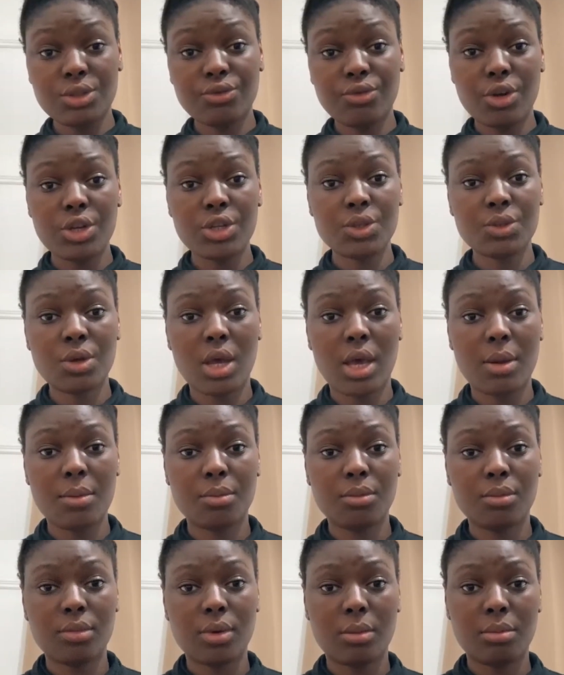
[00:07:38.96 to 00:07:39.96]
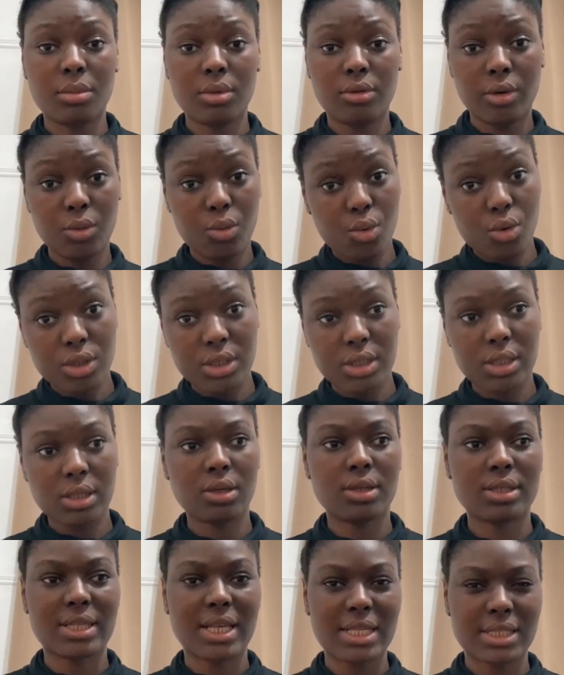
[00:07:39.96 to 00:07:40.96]
I don't know if I call it that,
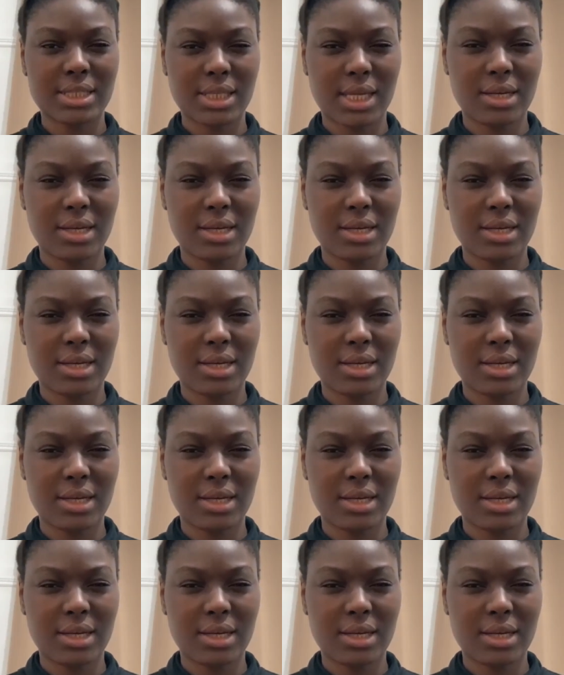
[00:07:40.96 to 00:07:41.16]
but